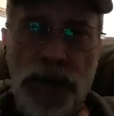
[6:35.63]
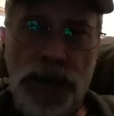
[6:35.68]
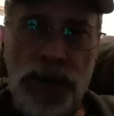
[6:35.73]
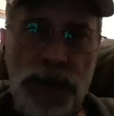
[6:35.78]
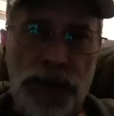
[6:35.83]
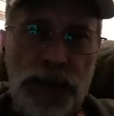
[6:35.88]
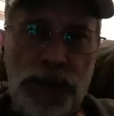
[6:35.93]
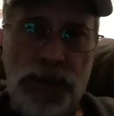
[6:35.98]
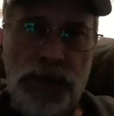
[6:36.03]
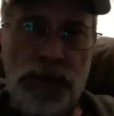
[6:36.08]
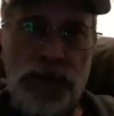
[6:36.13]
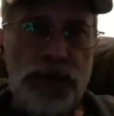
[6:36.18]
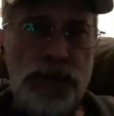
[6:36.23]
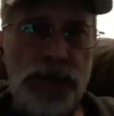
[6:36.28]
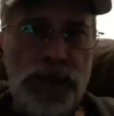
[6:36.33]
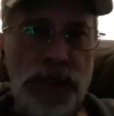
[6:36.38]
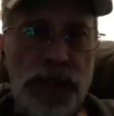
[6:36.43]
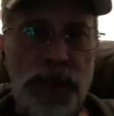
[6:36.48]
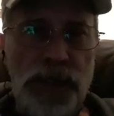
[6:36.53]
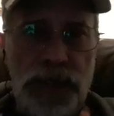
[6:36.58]
So
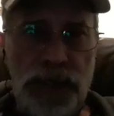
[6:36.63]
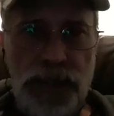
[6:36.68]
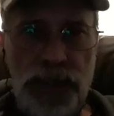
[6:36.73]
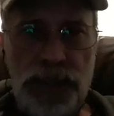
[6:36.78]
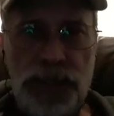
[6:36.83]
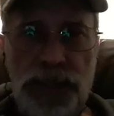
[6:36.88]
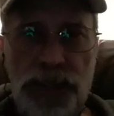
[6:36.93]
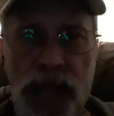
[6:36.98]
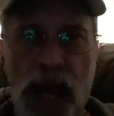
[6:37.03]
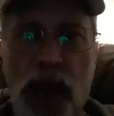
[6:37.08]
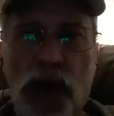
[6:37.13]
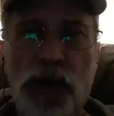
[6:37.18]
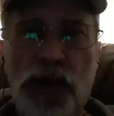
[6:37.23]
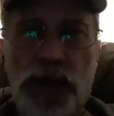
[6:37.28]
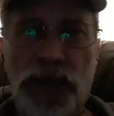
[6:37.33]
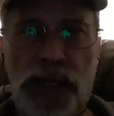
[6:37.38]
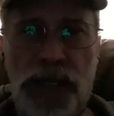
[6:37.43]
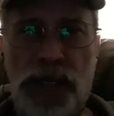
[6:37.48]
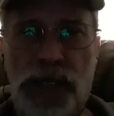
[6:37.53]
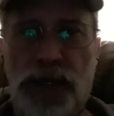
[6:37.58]
this
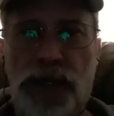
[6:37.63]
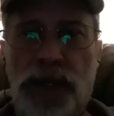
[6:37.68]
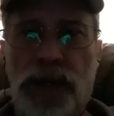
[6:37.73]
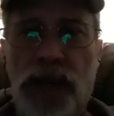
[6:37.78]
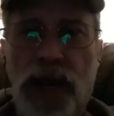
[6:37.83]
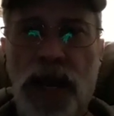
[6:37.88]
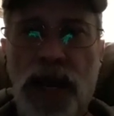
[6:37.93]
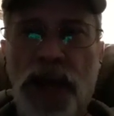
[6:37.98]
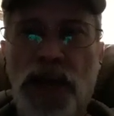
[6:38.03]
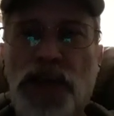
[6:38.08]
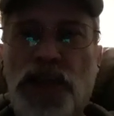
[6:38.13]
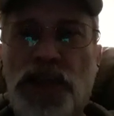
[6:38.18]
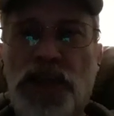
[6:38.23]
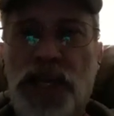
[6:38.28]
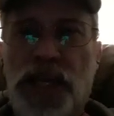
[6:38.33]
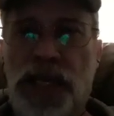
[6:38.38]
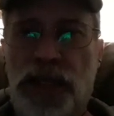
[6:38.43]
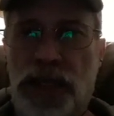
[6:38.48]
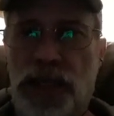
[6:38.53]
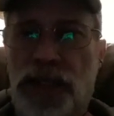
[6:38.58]
healthcare
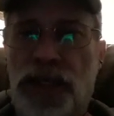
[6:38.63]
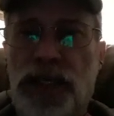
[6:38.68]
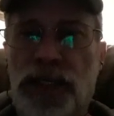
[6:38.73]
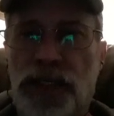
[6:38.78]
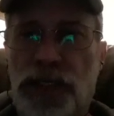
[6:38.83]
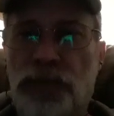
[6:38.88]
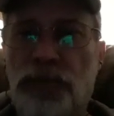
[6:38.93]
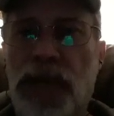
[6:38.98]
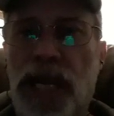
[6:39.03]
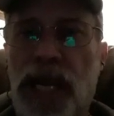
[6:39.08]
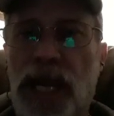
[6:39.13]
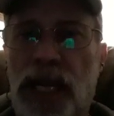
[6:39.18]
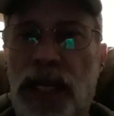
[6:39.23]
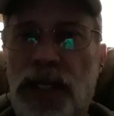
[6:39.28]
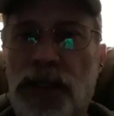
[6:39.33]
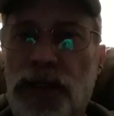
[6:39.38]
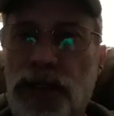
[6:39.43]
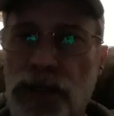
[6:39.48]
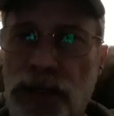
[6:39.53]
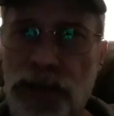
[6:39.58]
thing gets
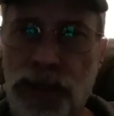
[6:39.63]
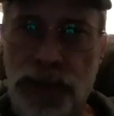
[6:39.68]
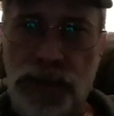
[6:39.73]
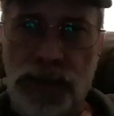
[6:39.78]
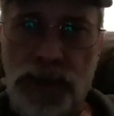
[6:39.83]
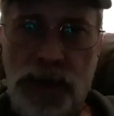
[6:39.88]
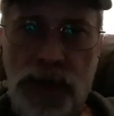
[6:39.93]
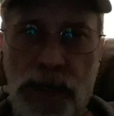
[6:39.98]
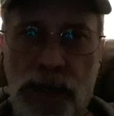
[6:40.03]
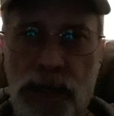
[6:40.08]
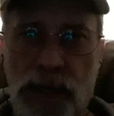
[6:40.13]
back to